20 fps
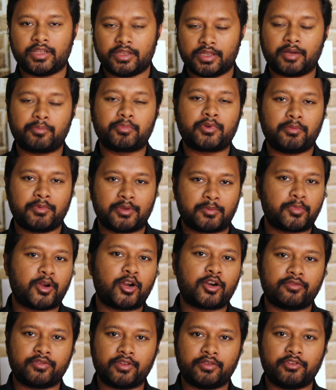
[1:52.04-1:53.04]
upcoming
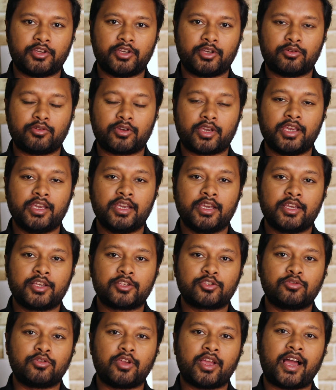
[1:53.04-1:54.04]
part of the video. Okay,
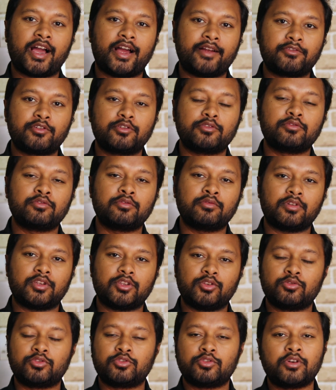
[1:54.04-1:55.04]
so
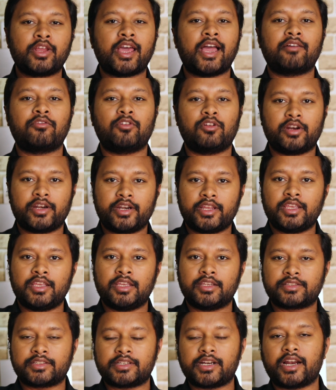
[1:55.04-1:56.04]
you should have
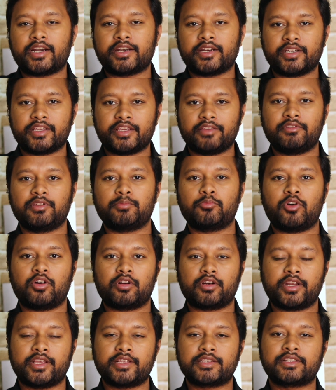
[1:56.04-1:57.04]
already started giving
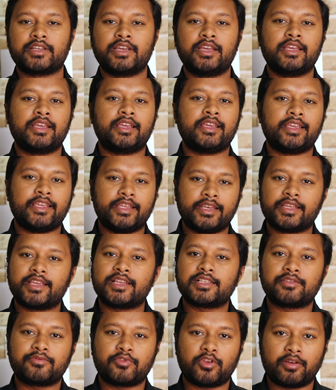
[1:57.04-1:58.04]
mock test. In
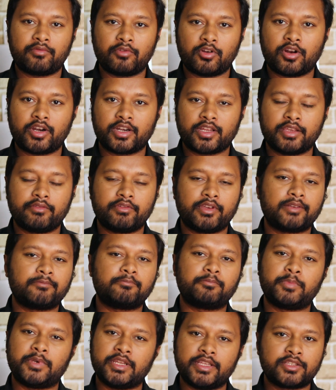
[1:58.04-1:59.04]
case if you have not given,
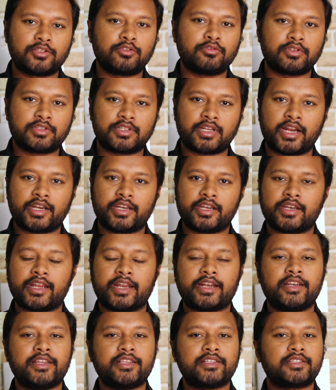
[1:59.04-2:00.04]
please do start it.
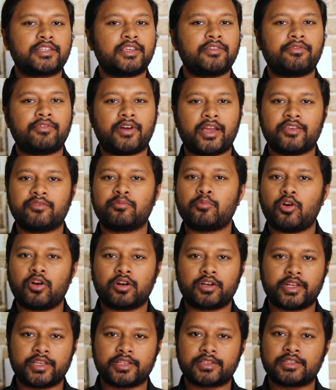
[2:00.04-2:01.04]
At least give 5
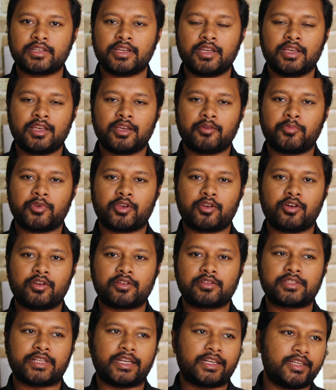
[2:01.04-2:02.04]
mock tests,
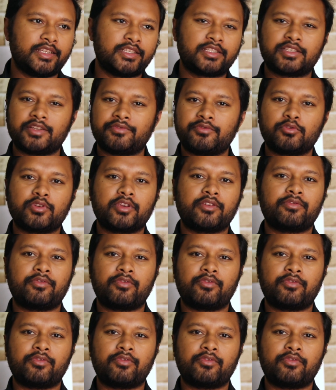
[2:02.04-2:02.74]
because at least if you give